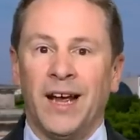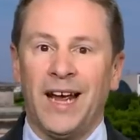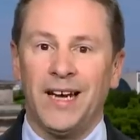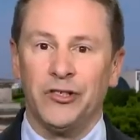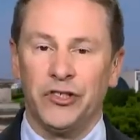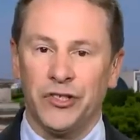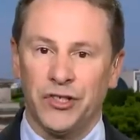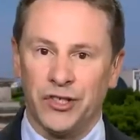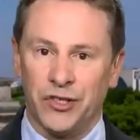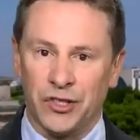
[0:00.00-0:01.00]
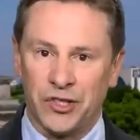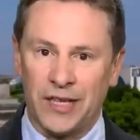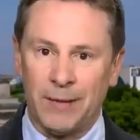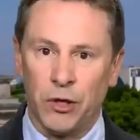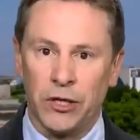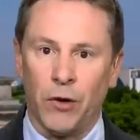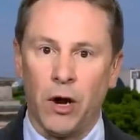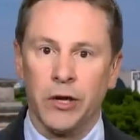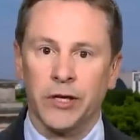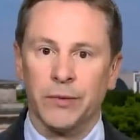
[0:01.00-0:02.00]
And just the same kind of
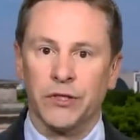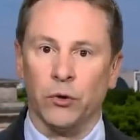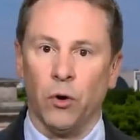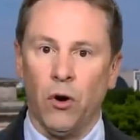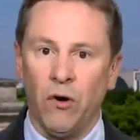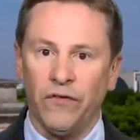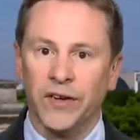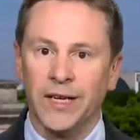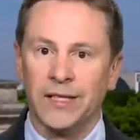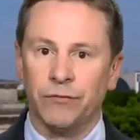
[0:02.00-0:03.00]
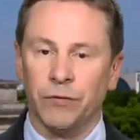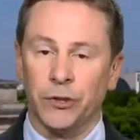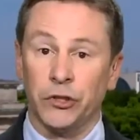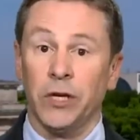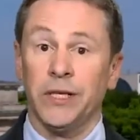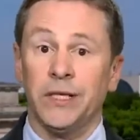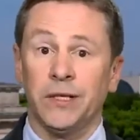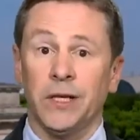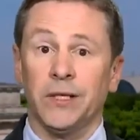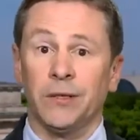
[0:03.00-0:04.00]
arguments you're often getting from the Chinese
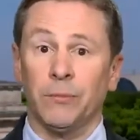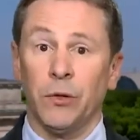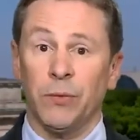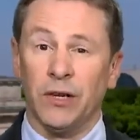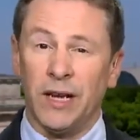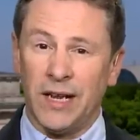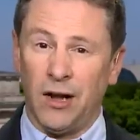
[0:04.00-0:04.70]
side at the moment.